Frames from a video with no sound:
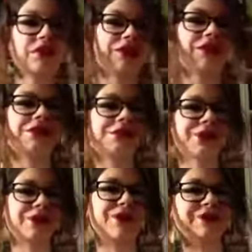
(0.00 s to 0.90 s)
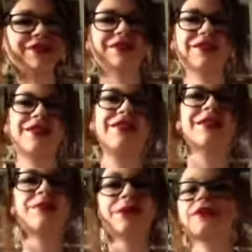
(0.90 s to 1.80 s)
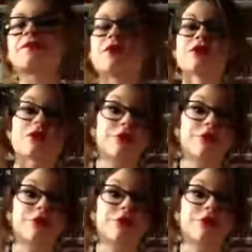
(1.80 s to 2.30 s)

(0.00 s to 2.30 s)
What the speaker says: oh my god, it's unbelievable.